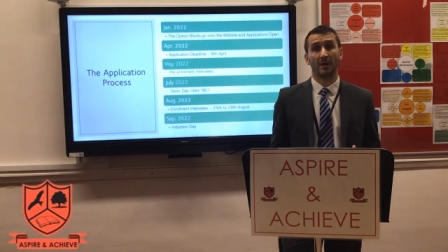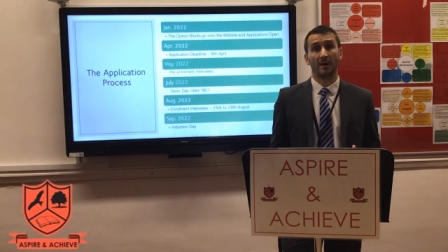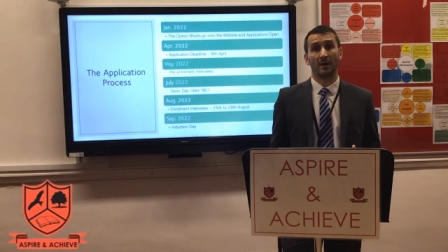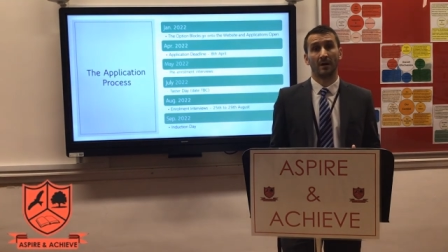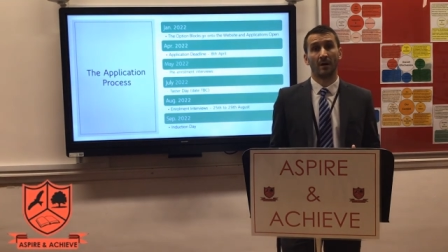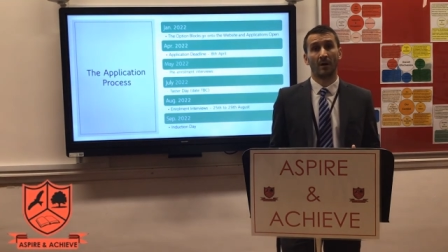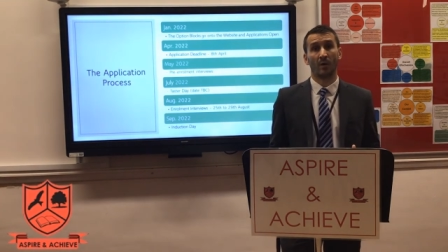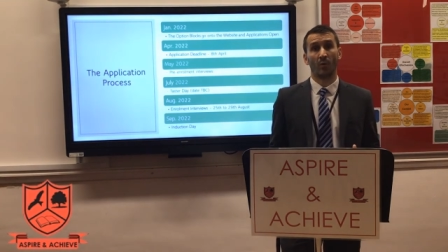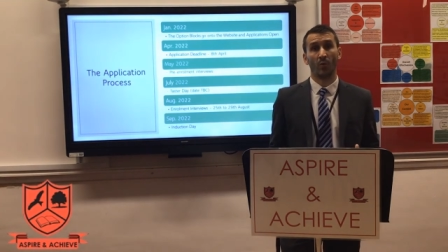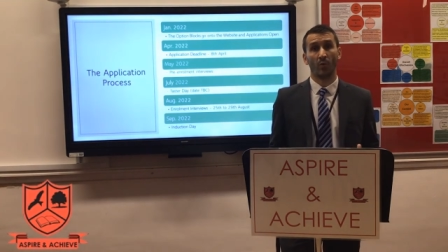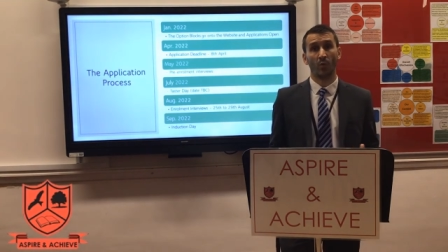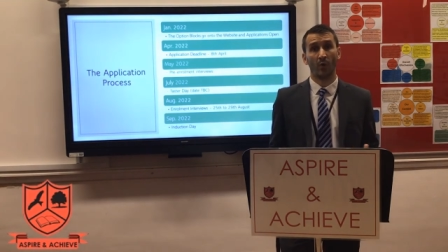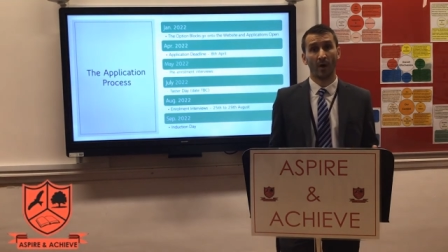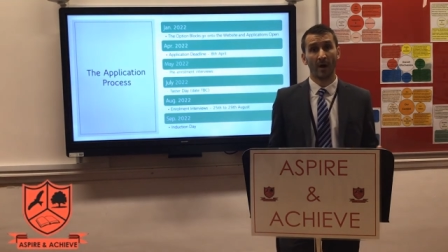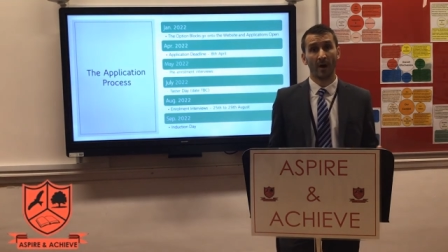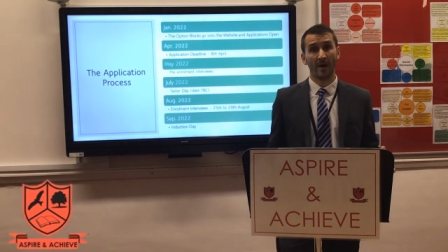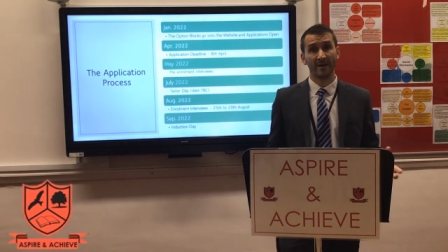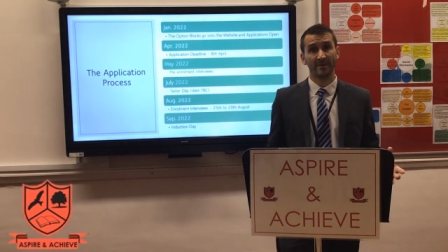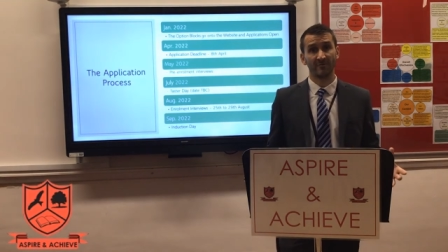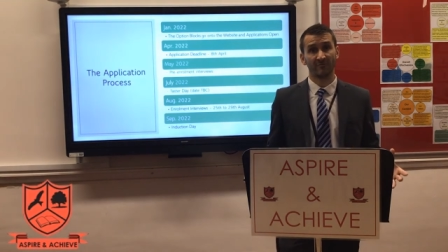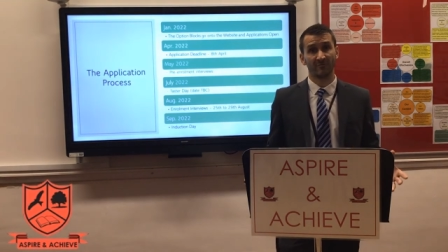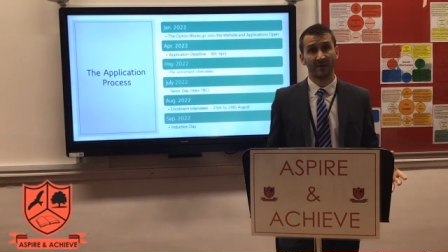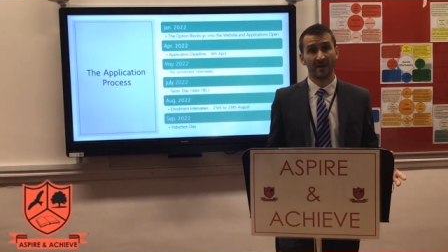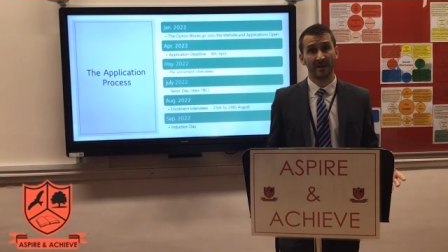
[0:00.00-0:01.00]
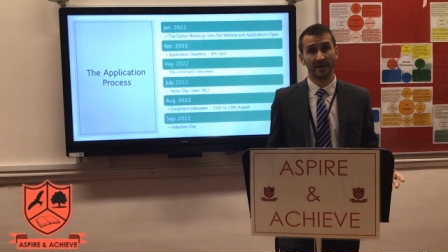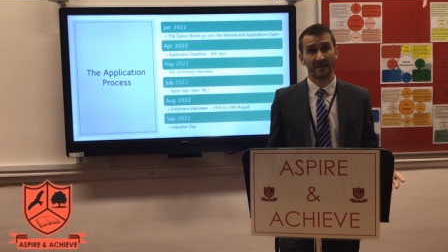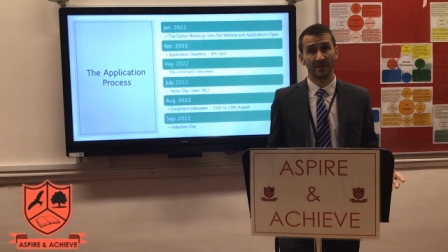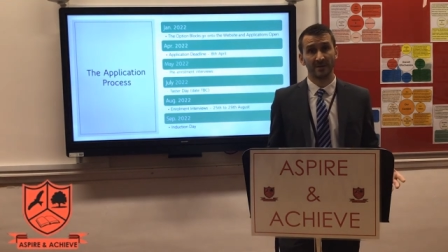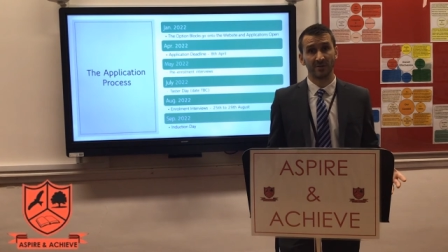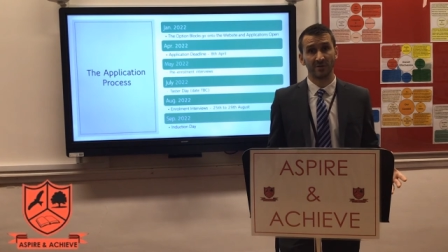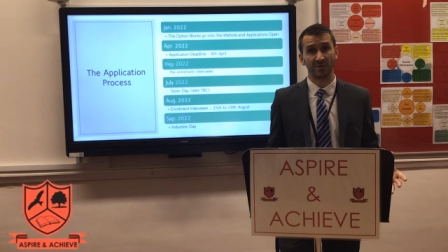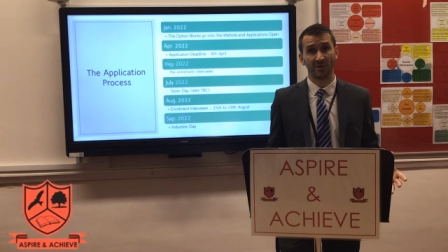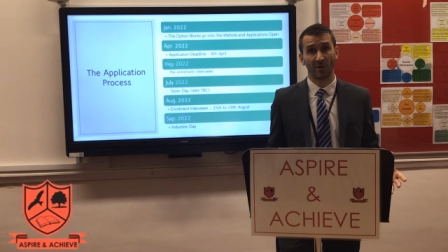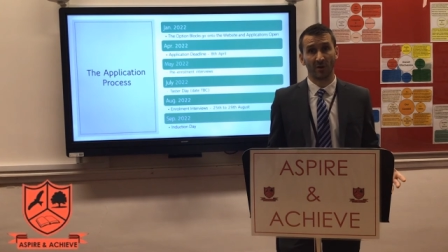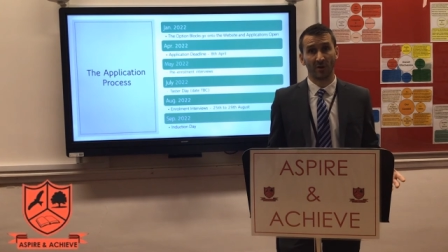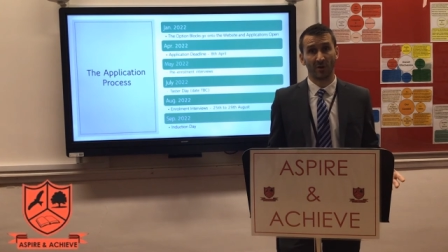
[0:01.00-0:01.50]
a wide range
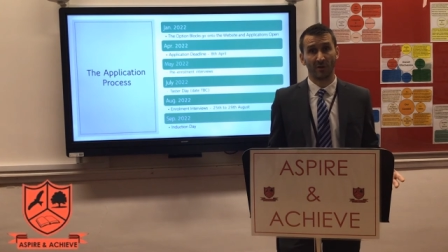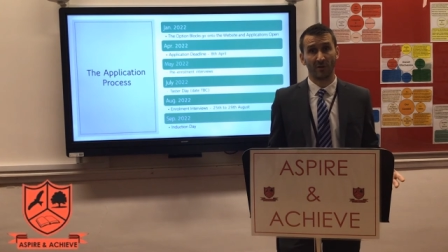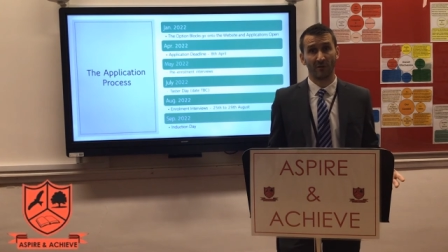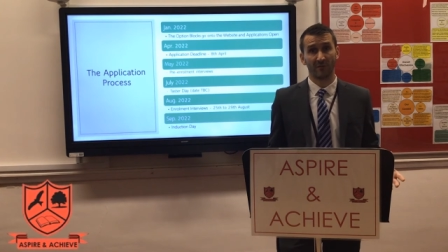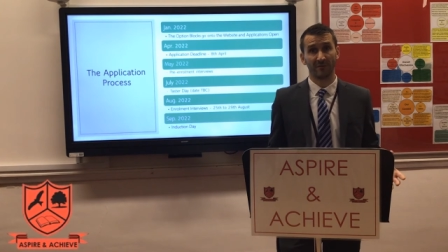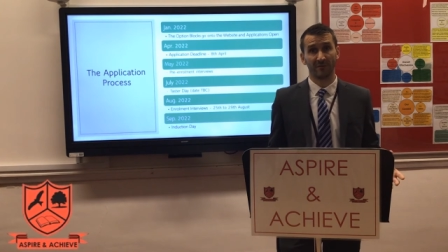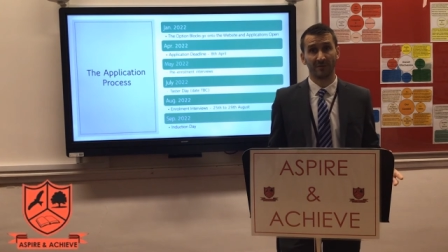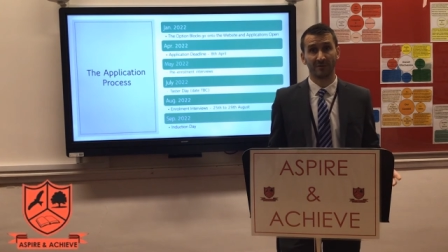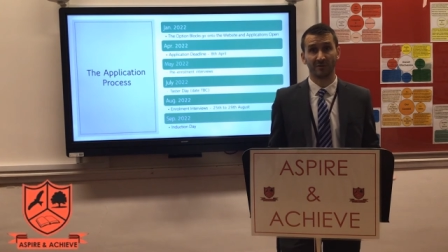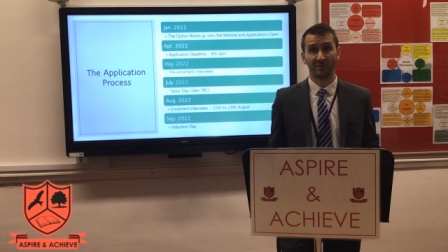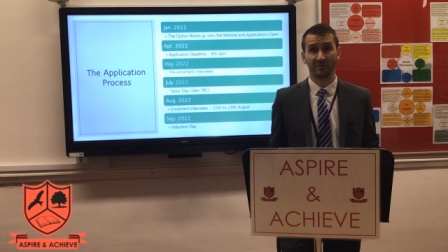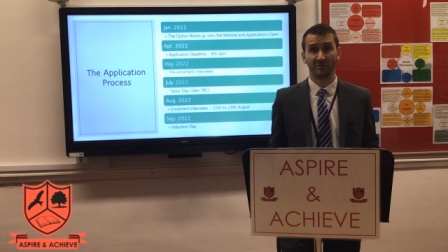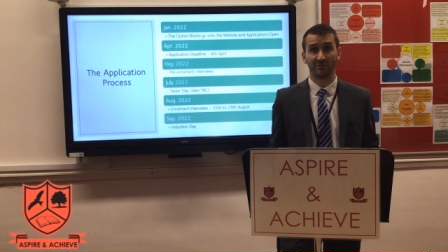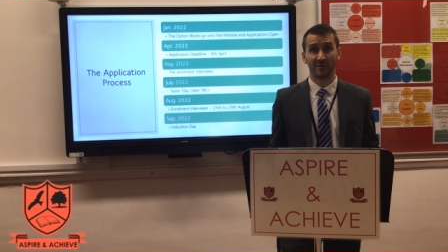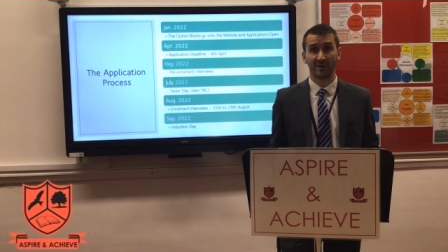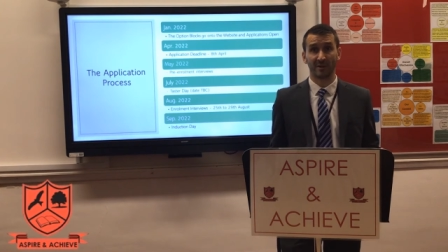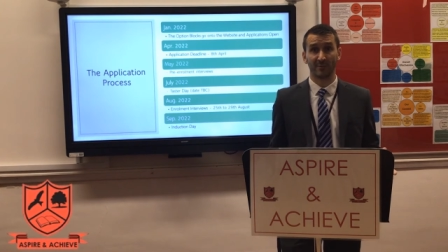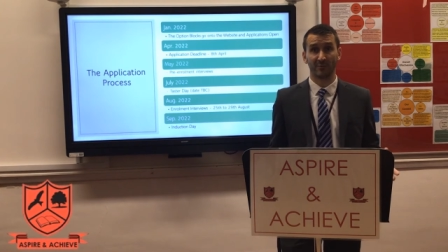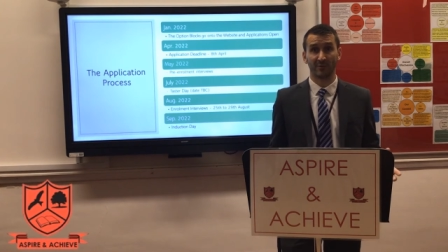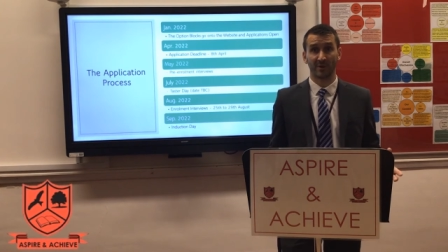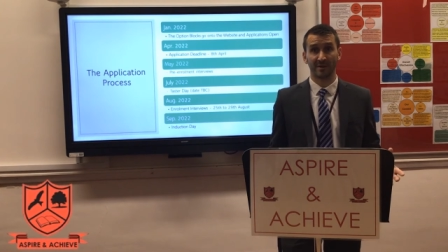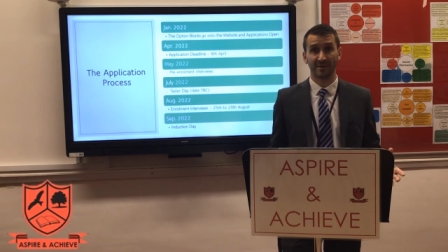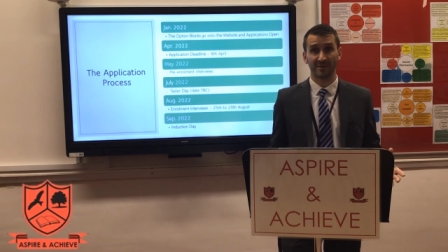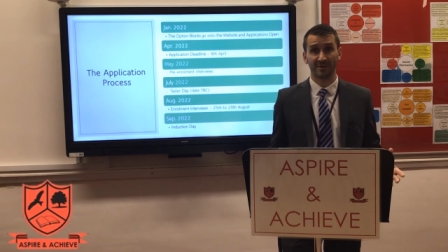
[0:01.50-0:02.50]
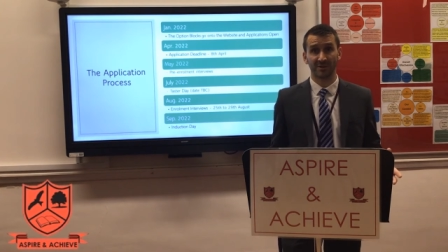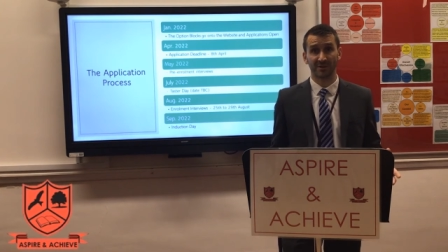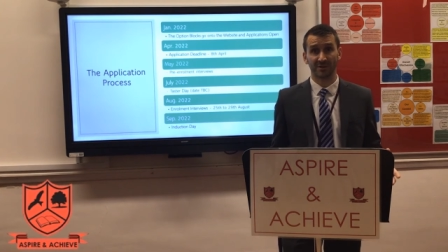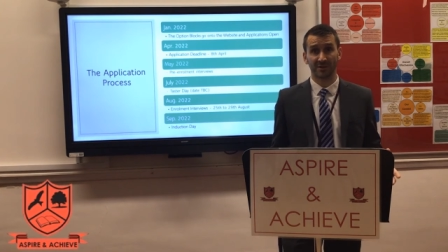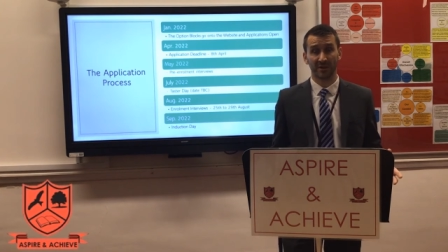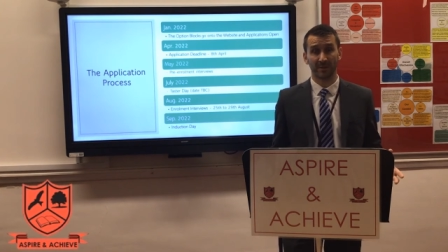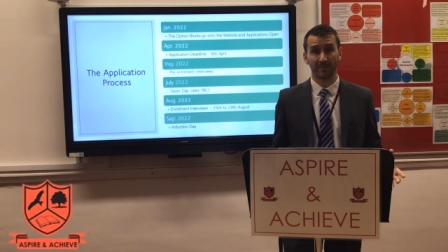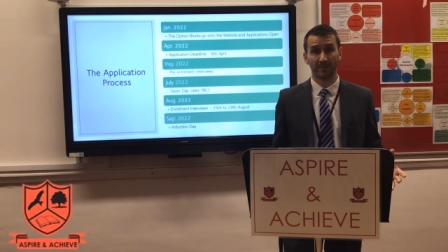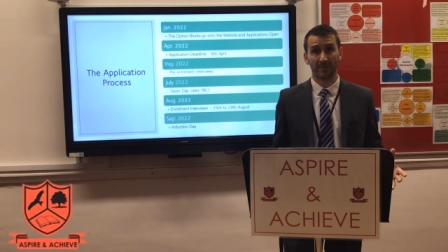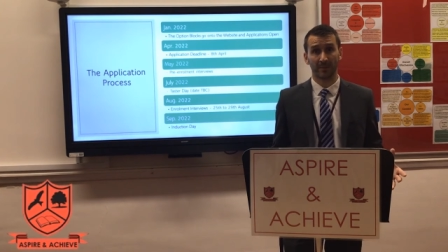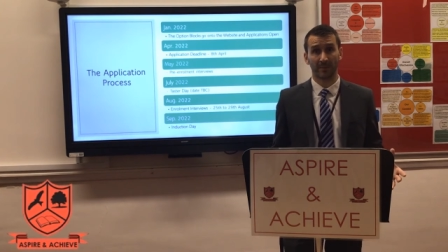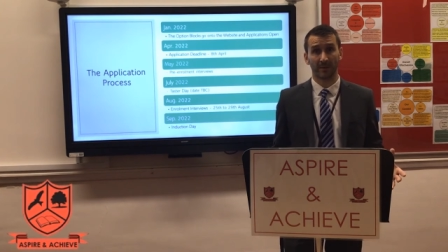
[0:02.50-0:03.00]
of degree
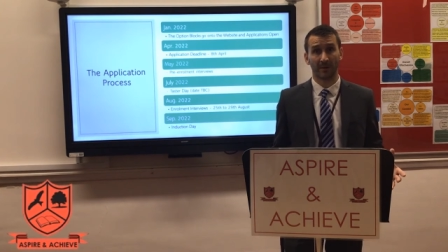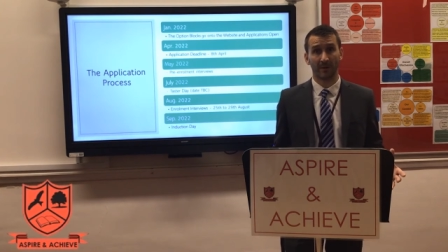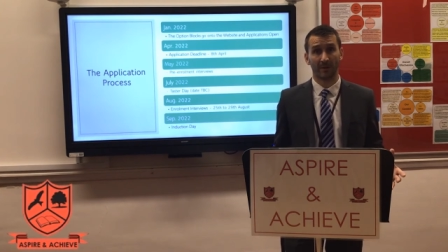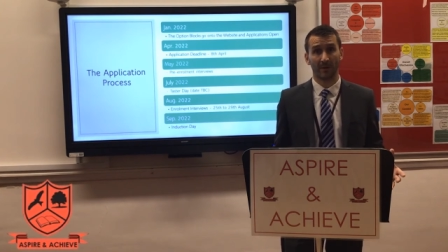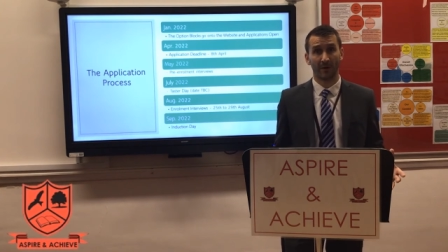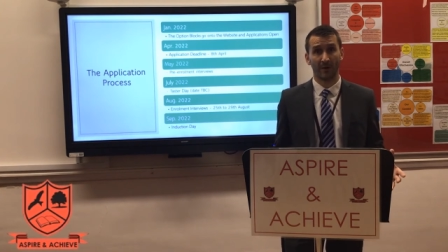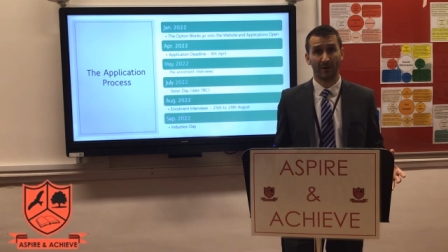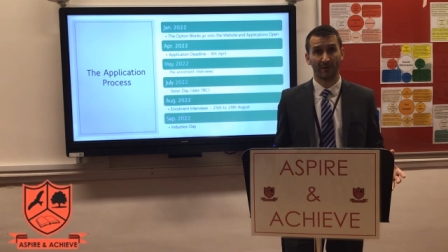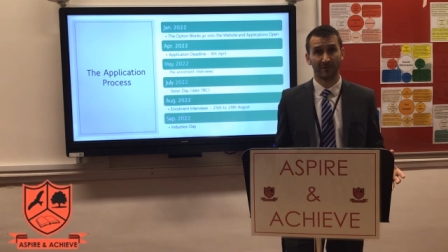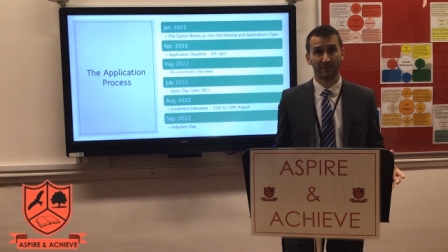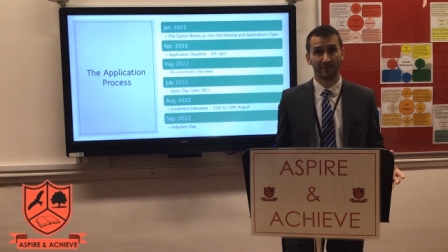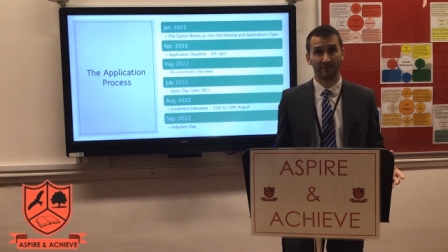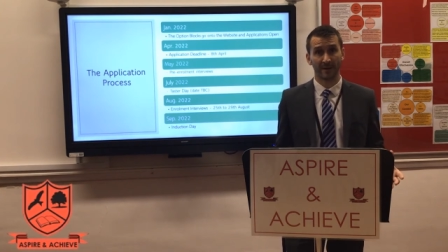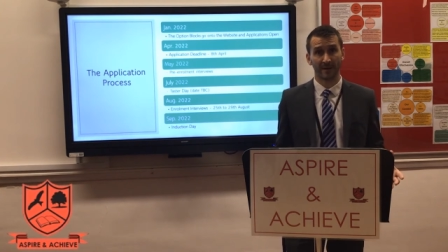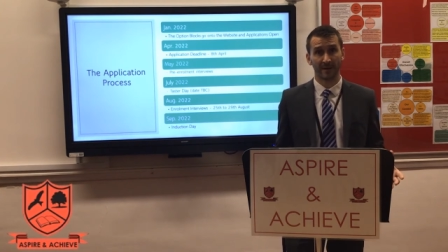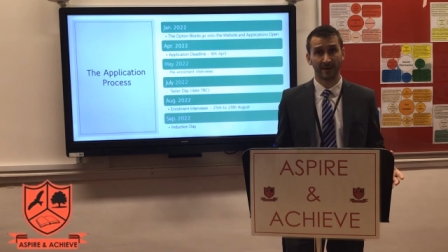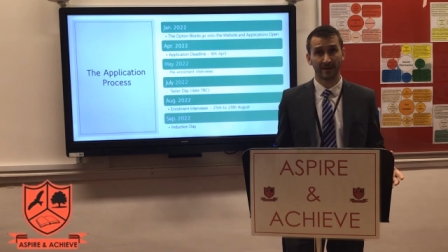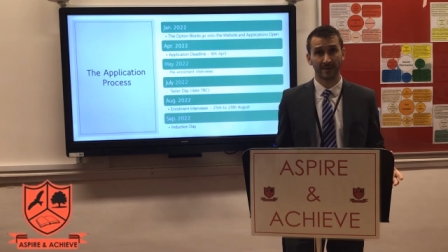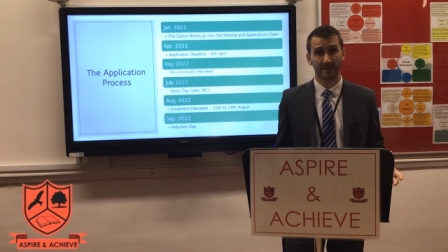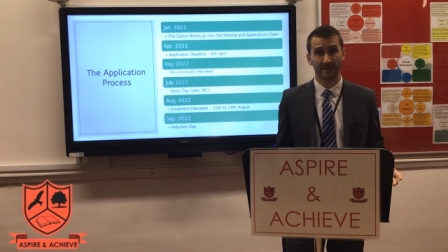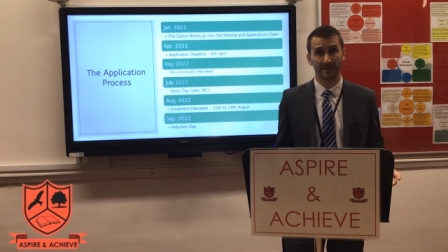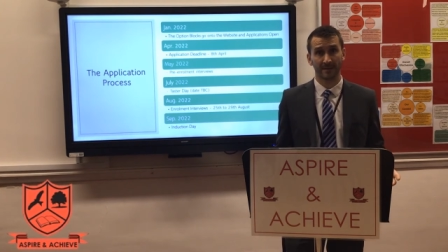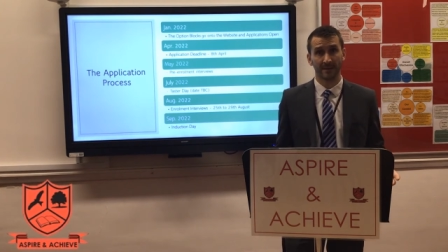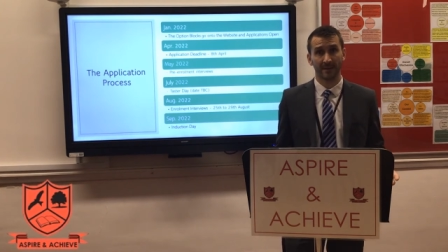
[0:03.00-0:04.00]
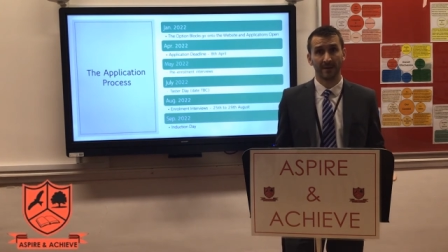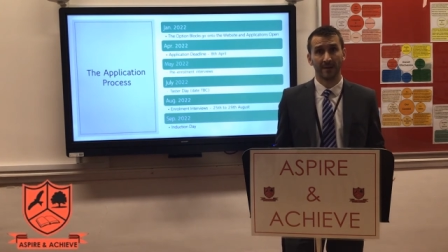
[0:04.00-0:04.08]
apprenticeship offerings,